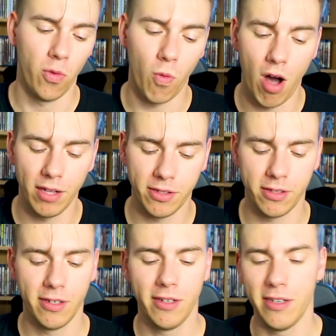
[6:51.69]

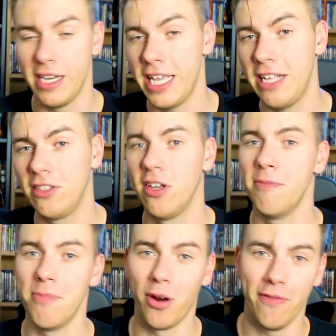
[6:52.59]
Wants, needs,
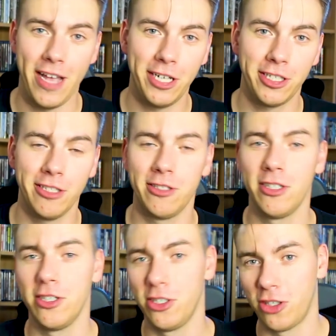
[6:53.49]
motivations,
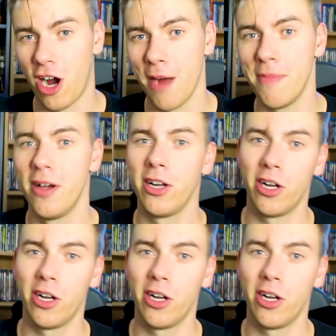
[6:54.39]
charm,